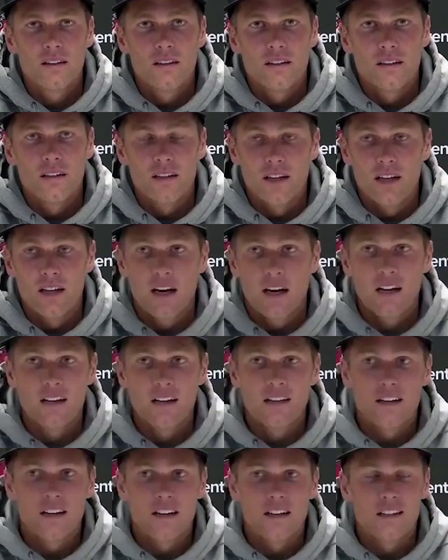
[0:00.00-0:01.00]
Yeah,
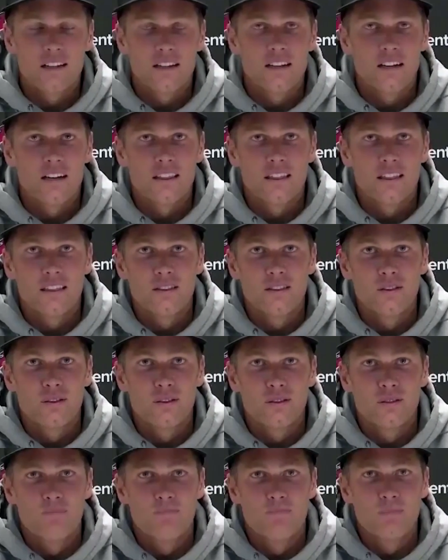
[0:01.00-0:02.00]
I,
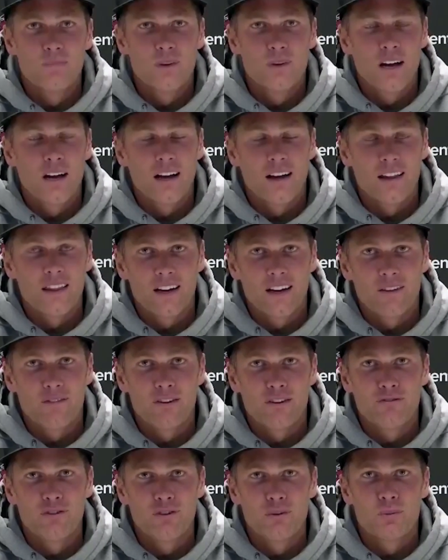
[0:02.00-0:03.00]
I, I, I think
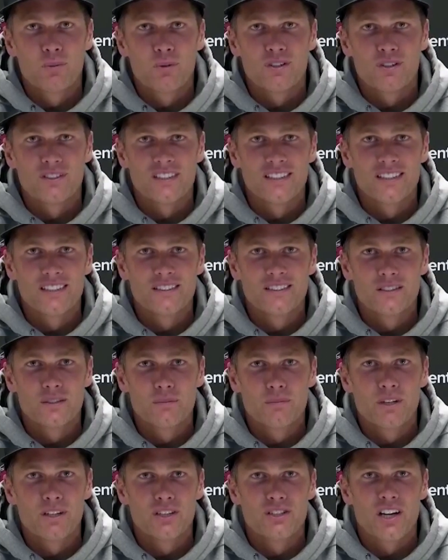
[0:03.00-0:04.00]
every football season's a
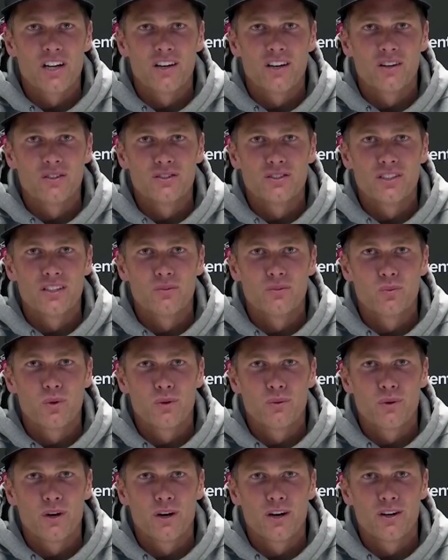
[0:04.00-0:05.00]
big challenge in
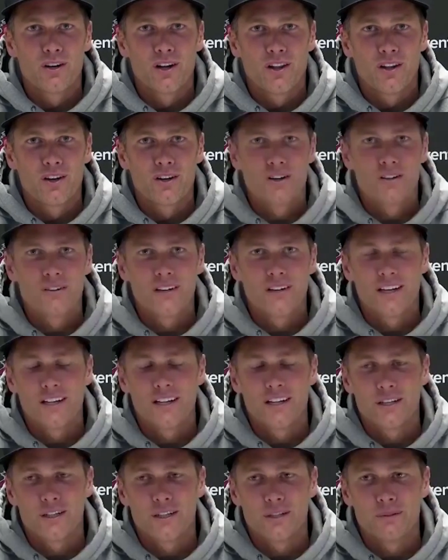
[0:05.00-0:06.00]
one way or another,
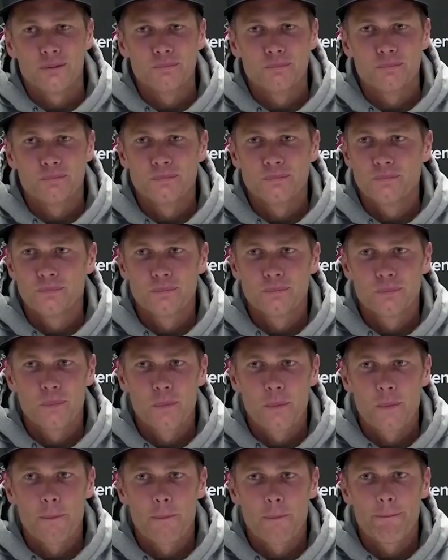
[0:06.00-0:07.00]
and um,
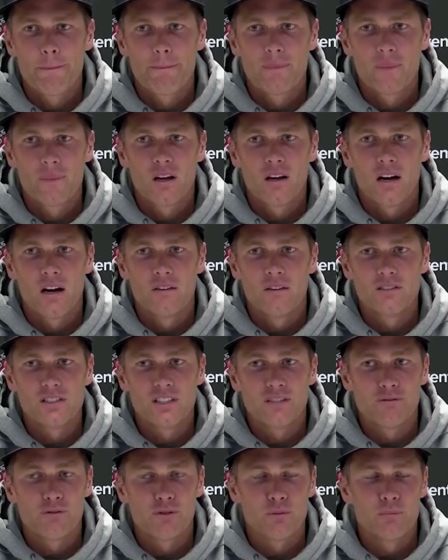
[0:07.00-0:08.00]

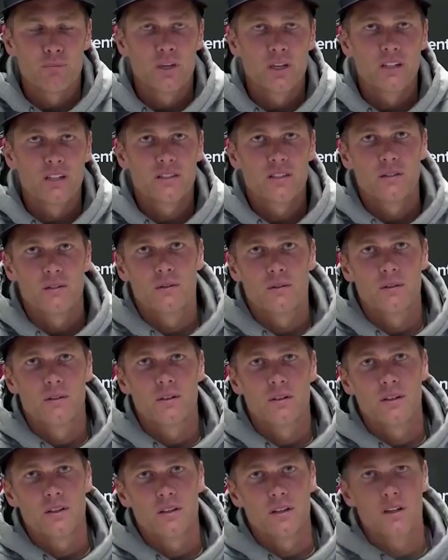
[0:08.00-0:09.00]
obviously for me,
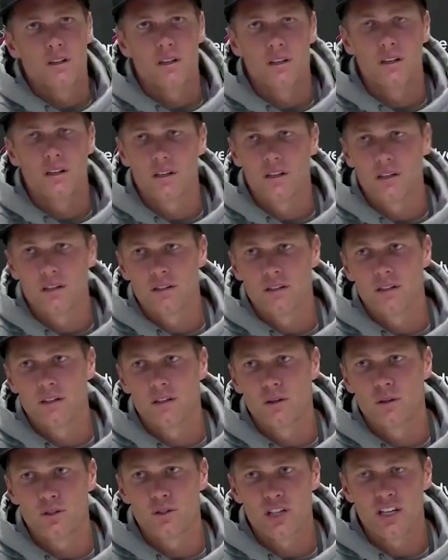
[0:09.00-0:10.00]
you
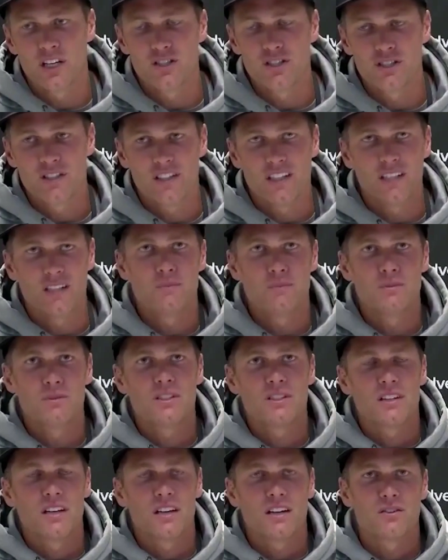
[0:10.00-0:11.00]
know, changing
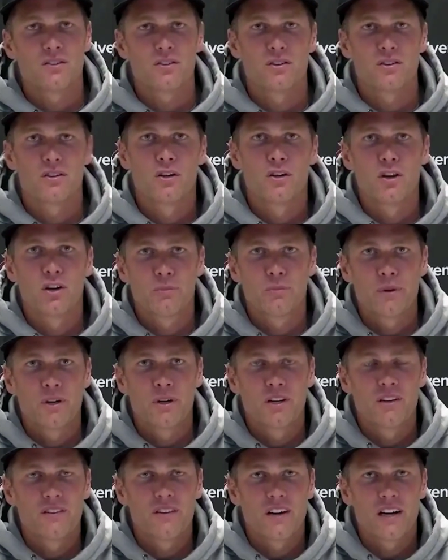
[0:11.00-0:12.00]
teams after a long
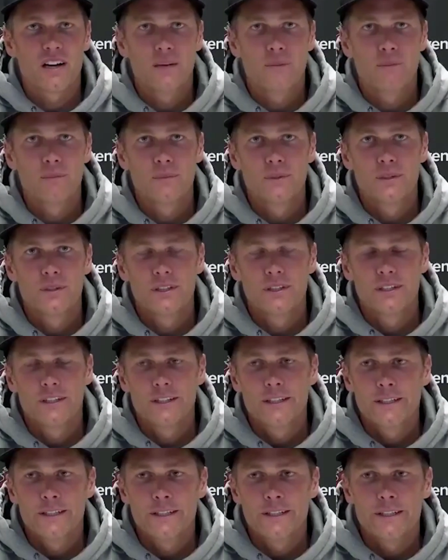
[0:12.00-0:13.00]
period of time
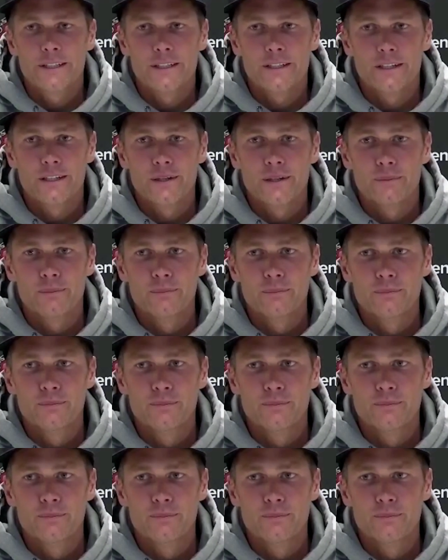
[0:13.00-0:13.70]
um,